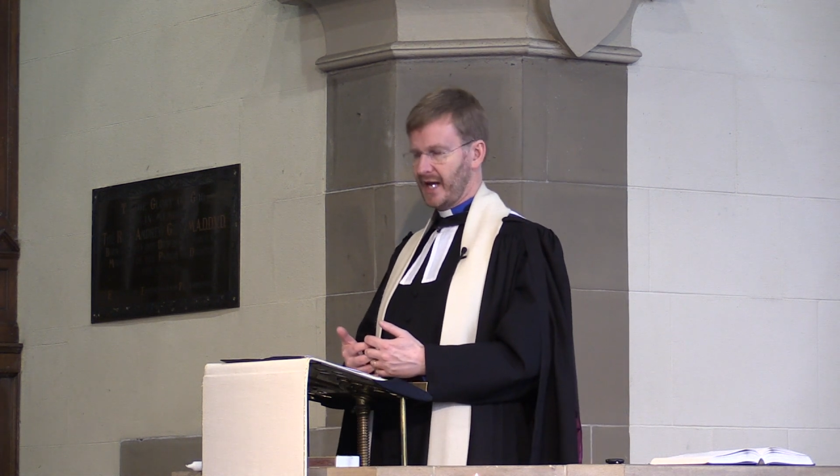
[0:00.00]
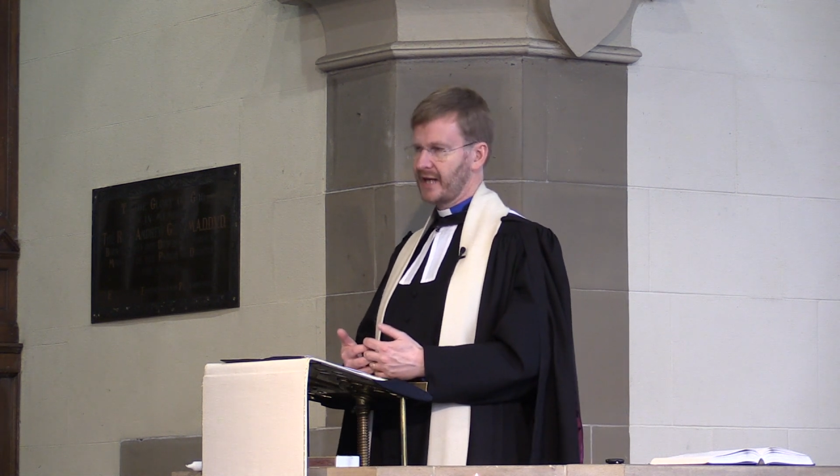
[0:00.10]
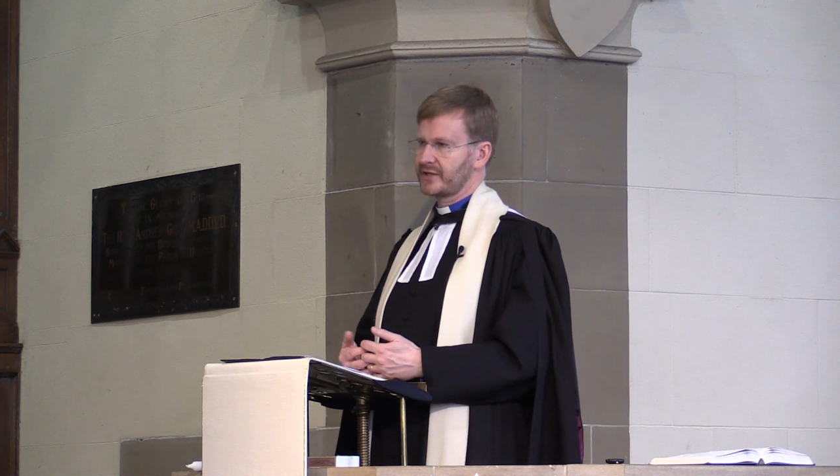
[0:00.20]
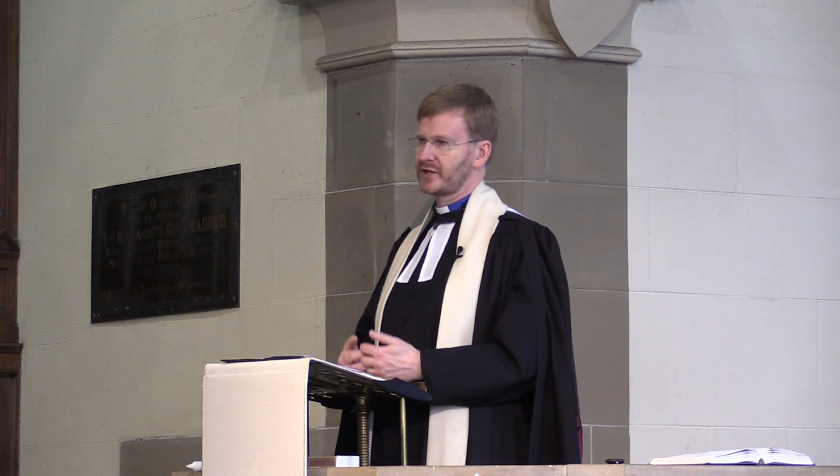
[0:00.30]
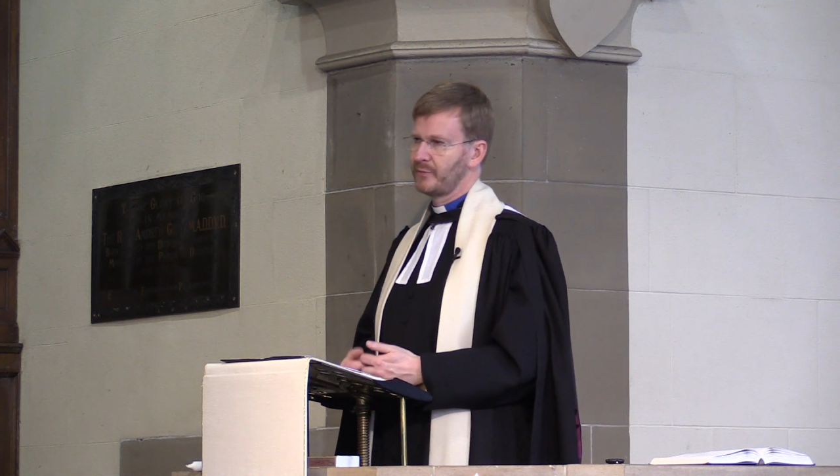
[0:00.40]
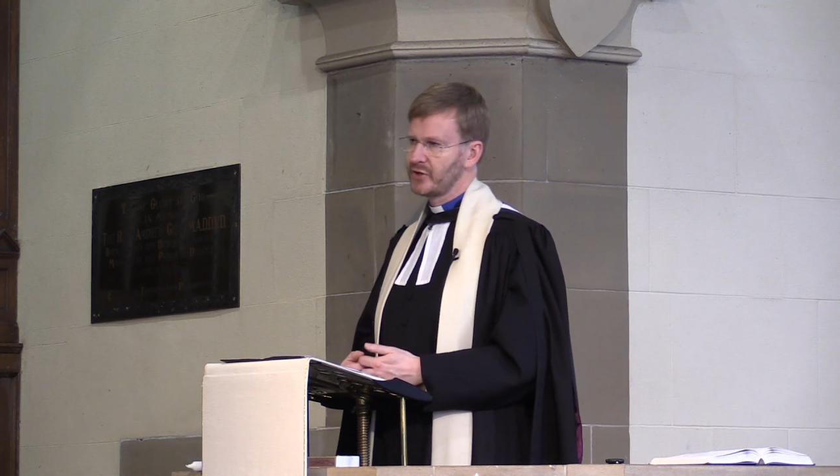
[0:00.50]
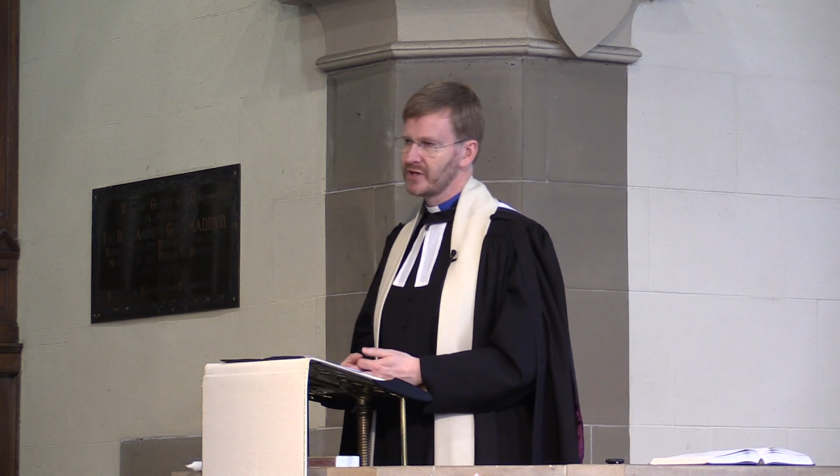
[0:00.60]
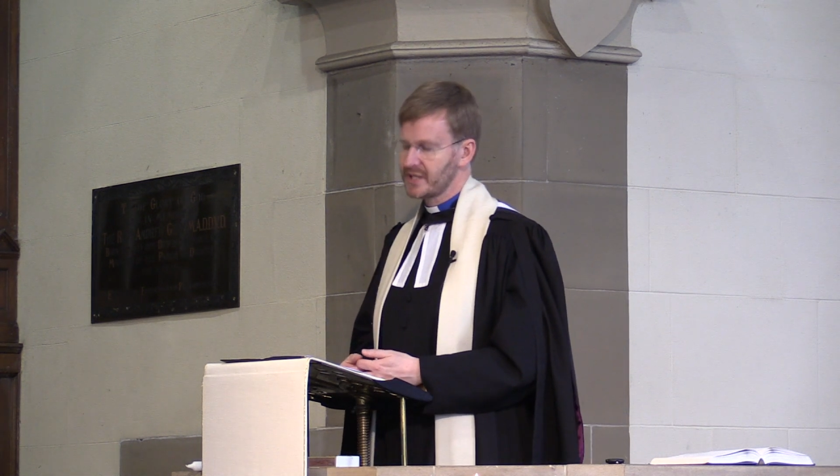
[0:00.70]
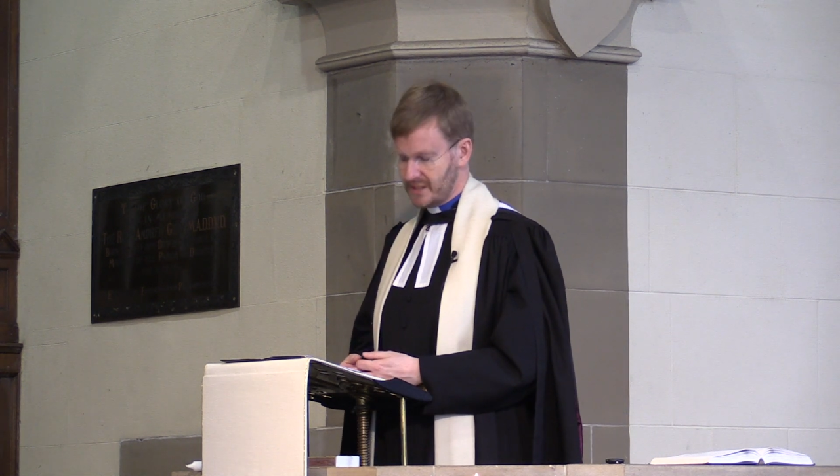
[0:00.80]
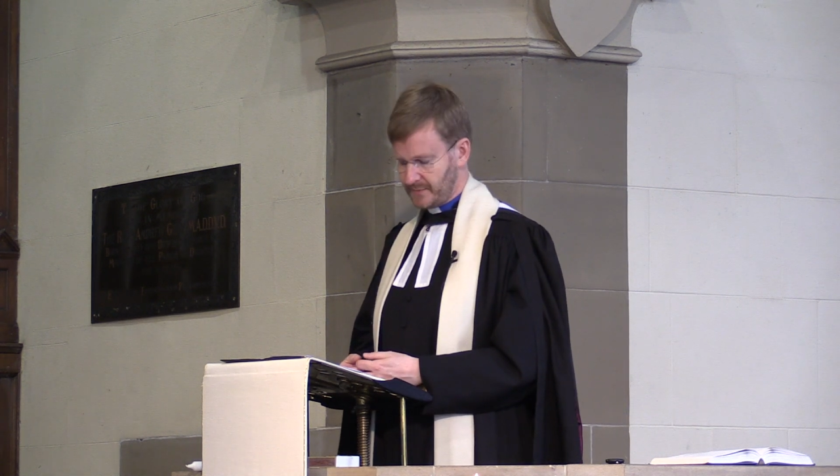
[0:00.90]
and
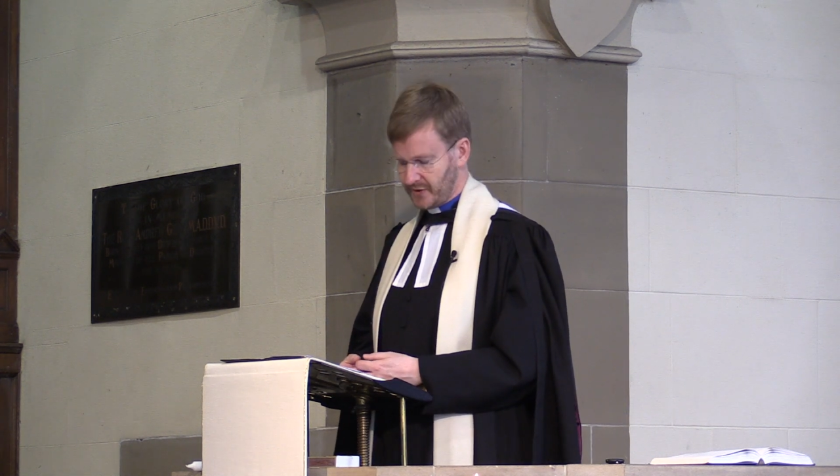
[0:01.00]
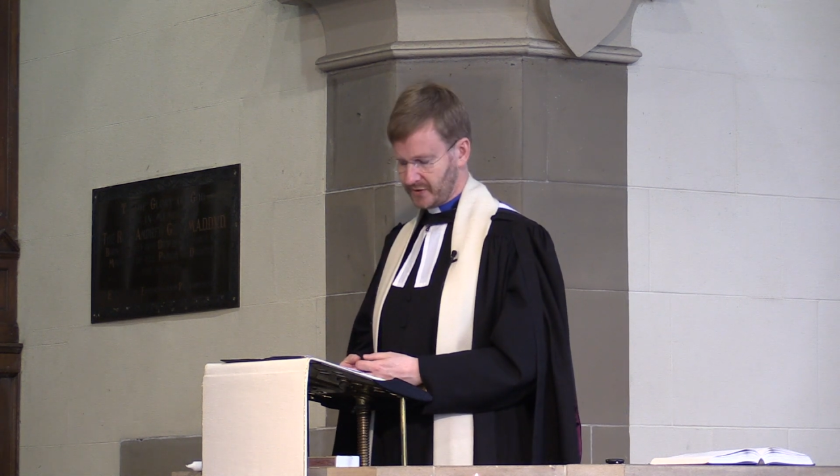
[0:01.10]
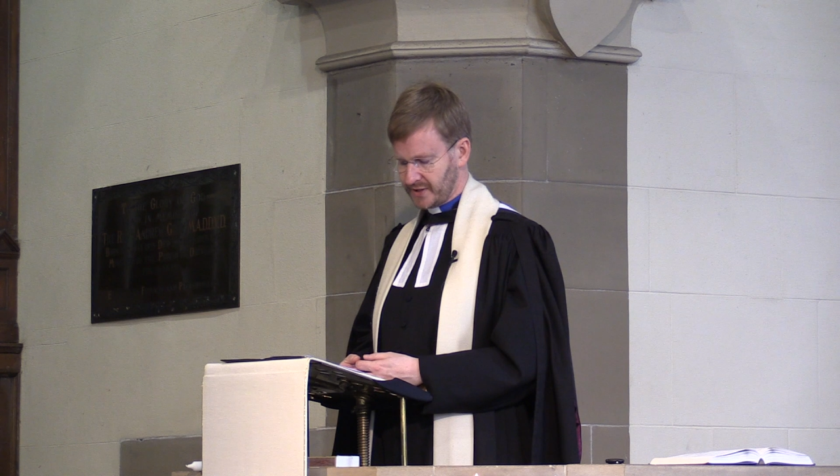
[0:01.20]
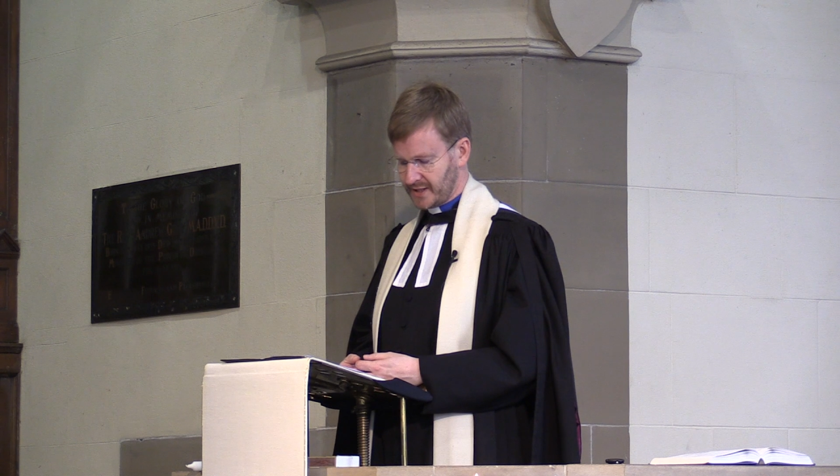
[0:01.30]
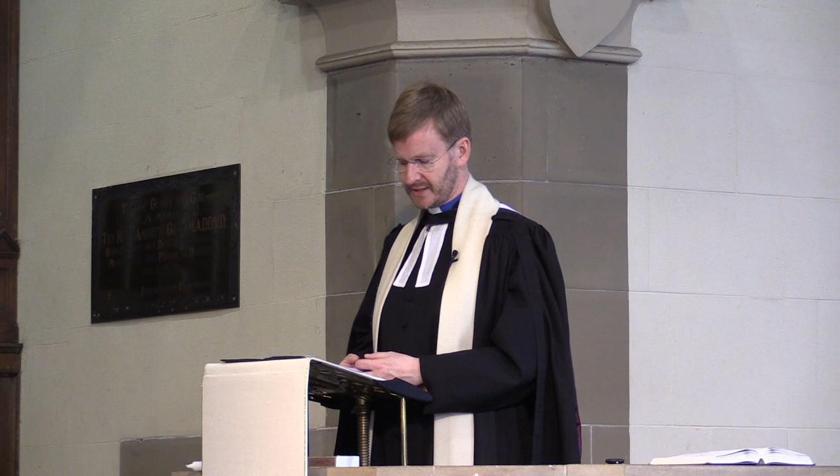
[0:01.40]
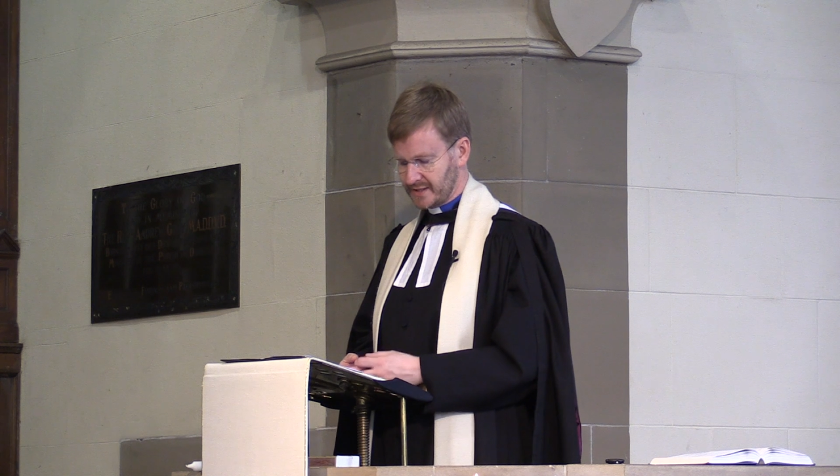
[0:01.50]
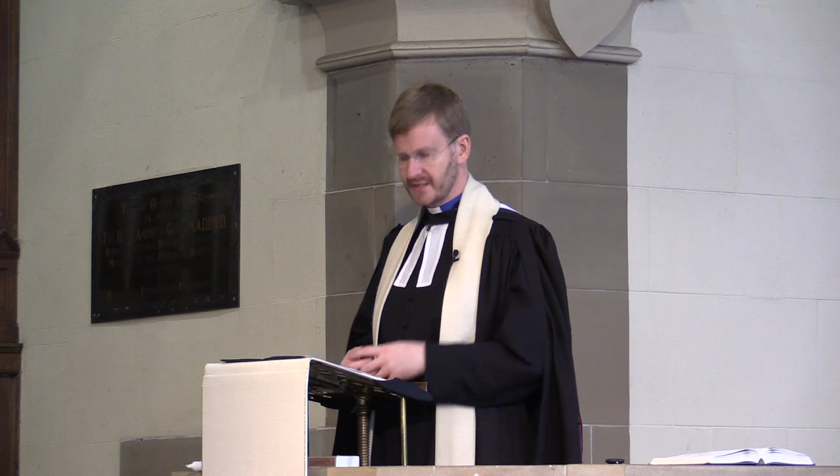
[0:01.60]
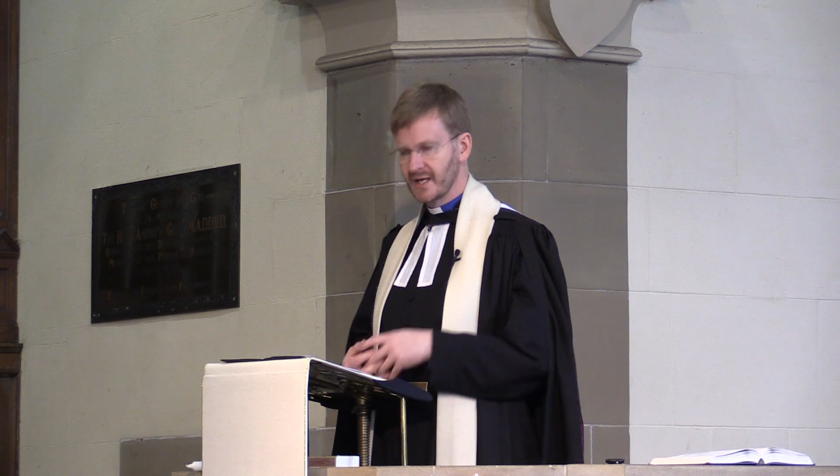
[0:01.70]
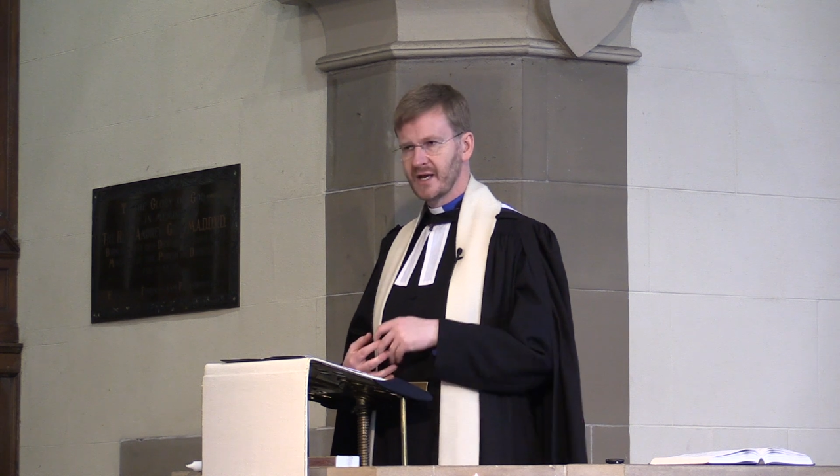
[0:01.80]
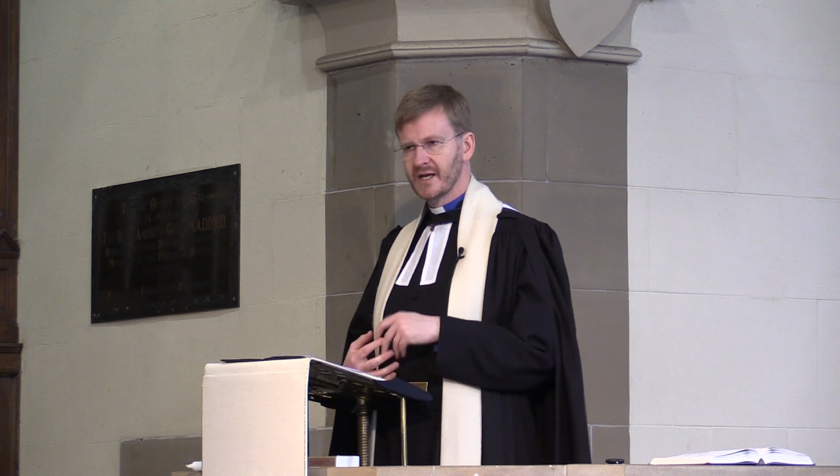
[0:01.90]
community buildings,